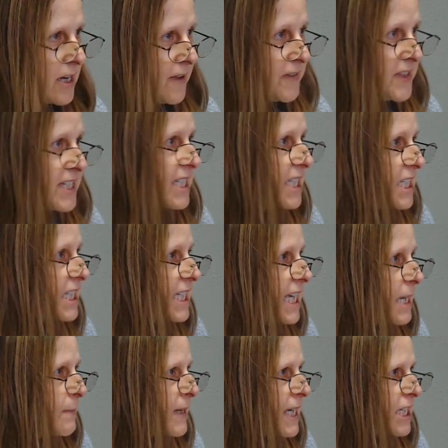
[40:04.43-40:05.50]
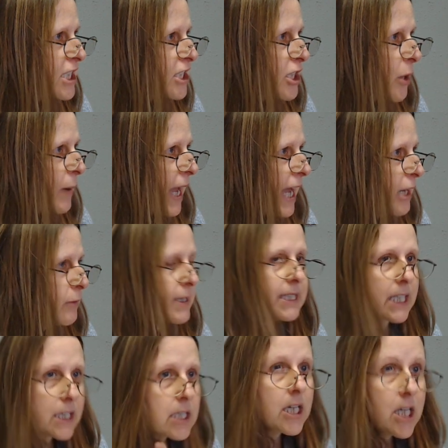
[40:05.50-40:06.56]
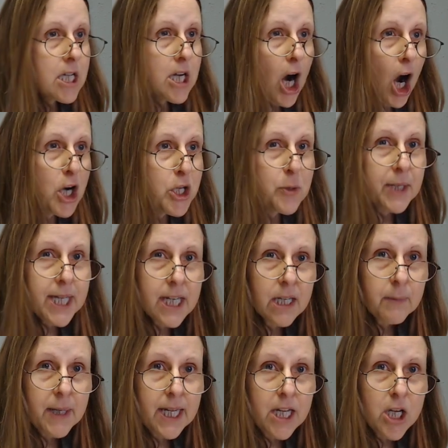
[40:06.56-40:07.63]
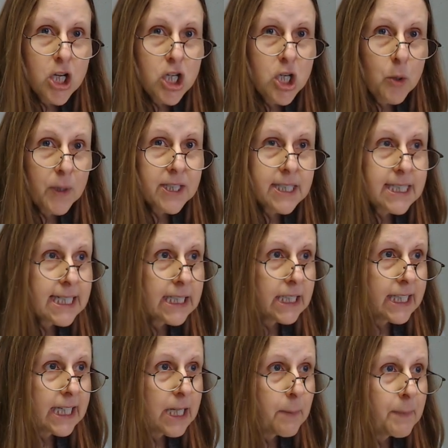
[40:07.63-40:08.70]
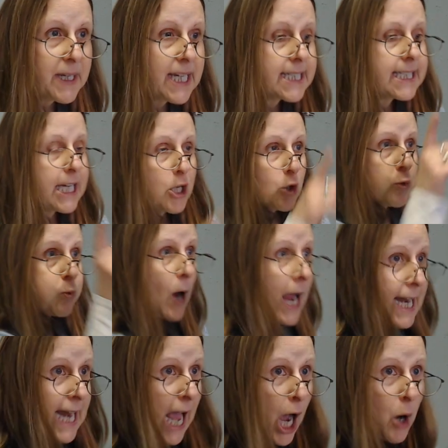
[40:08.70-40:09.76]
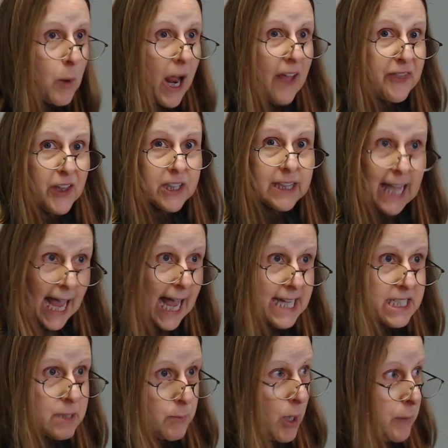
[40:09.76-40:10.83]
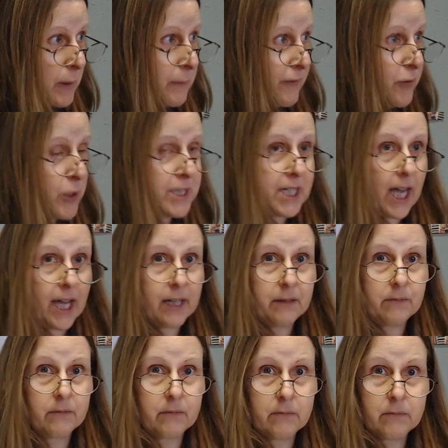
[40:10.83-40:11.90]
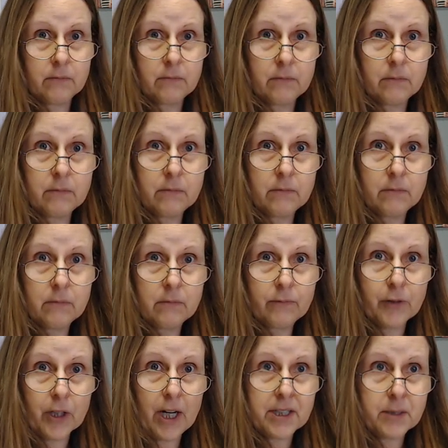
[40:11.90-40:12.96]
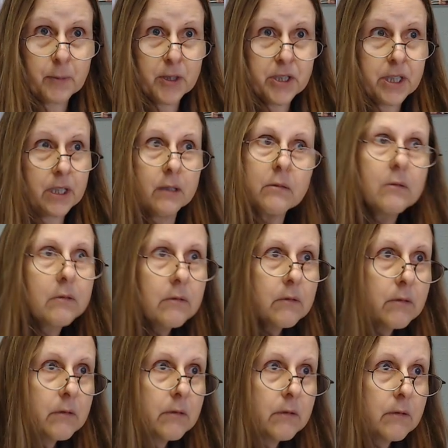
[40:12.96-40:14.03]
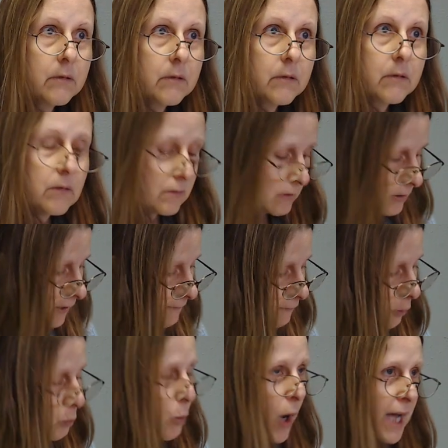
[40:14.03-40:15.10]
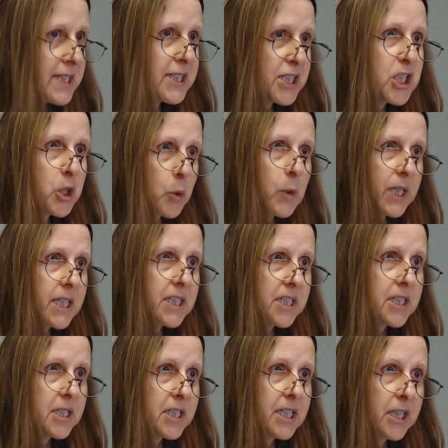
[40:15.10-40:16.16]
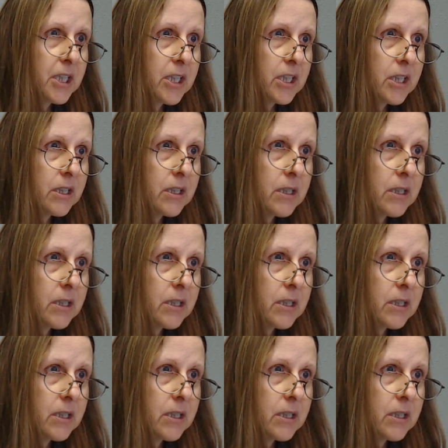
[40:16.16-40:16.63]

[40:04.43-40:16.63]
This demon is so angry, he's like, are you kidding me? You're stealing him because he cried out at the last moment before he died for God's mercy, for one squeezed tear.